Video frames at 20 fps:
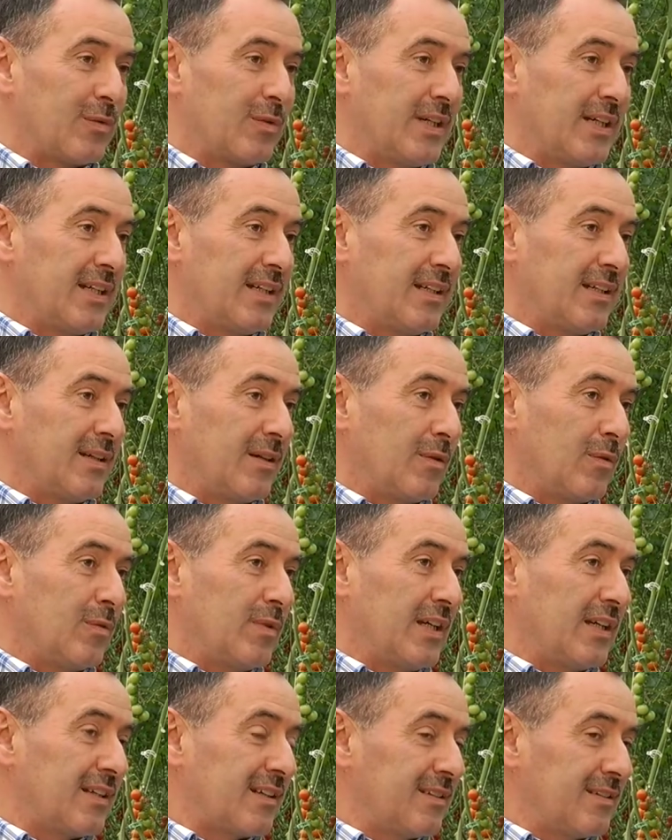we
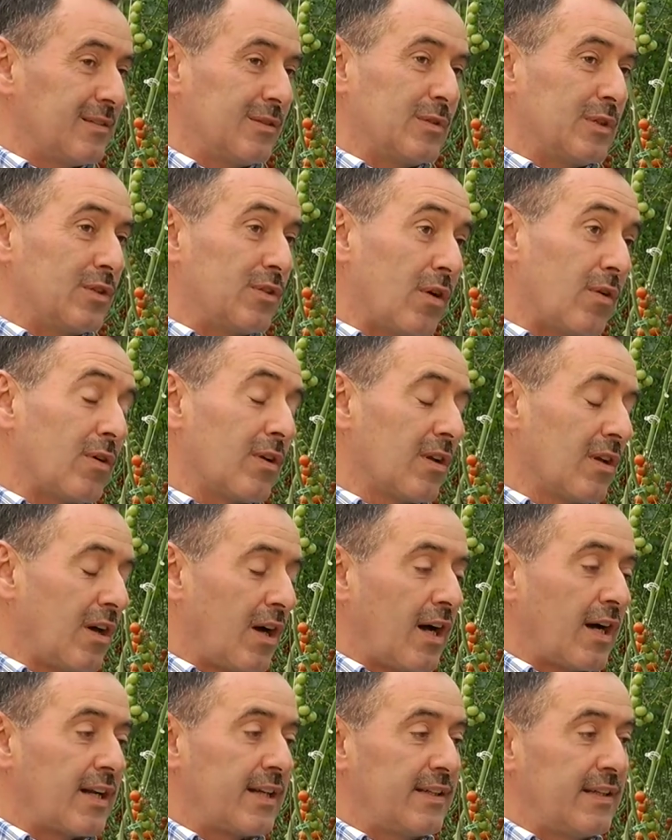grow a
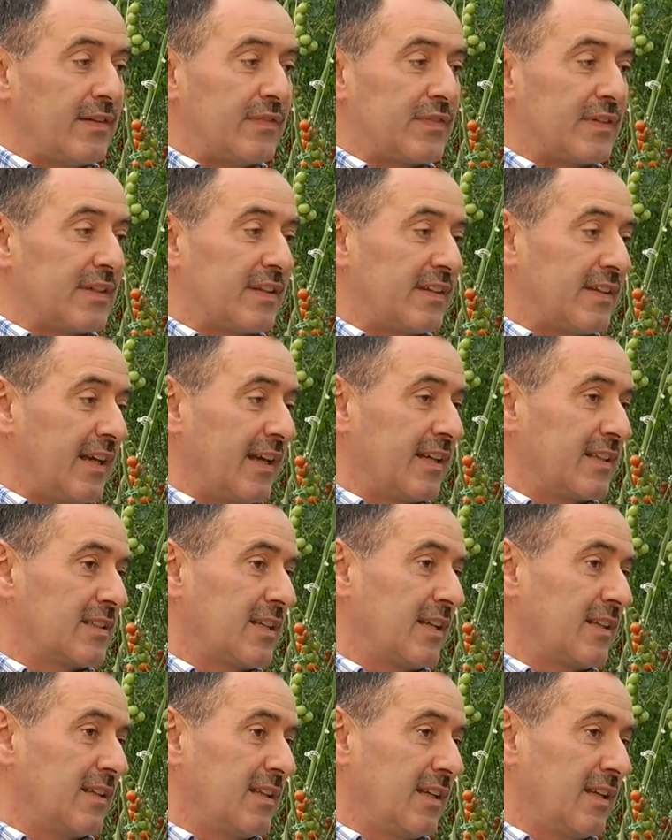lot of different things,
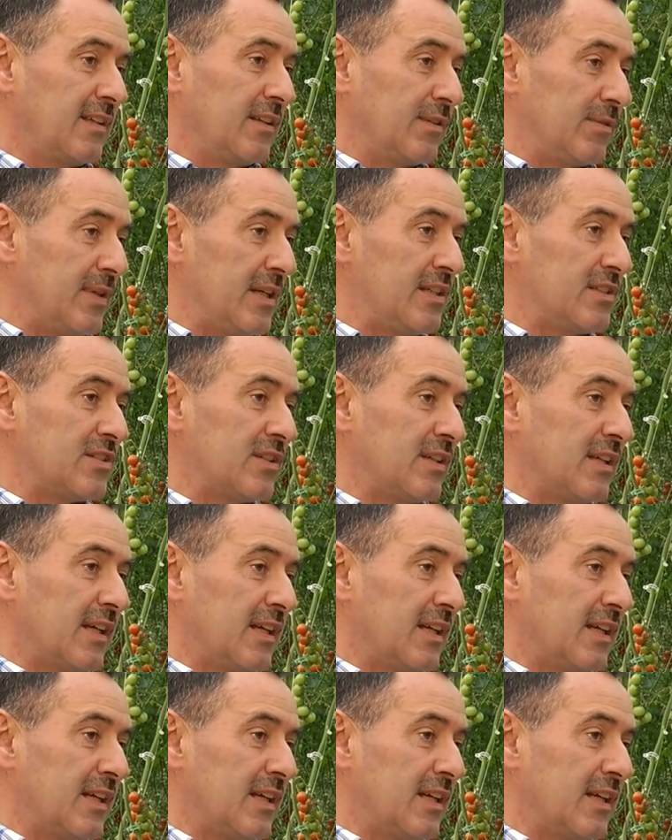and the reason